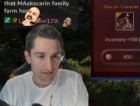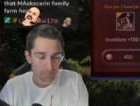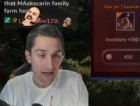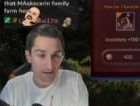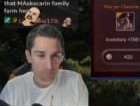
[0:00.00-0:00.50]

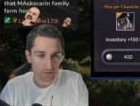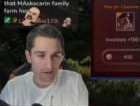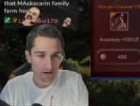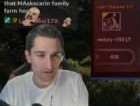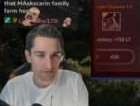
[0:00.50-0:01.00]
Max per
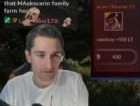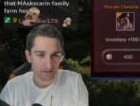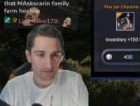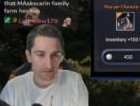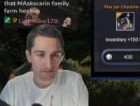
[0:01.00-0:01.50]
character.
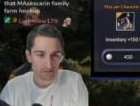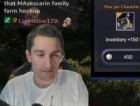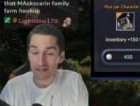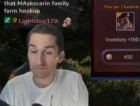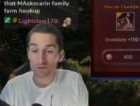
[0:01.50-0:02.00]

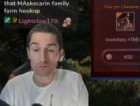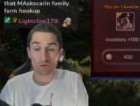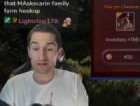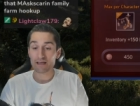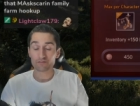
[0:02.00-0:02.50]

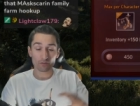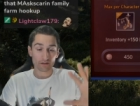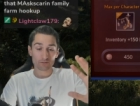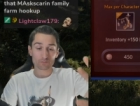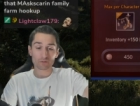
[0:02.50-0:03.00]
Inventory, yeah. So
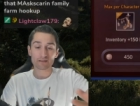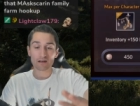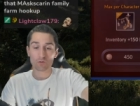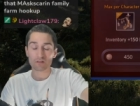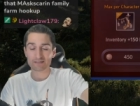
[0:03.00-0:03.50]
like there's really
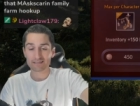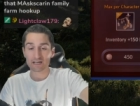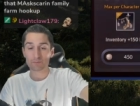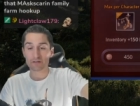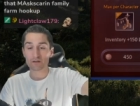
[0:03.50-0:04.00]
not a whole lot to
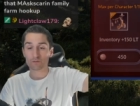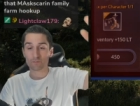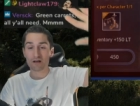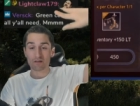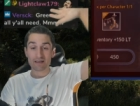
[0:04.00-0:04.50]
talk about here as
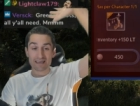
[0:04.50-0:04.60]
well.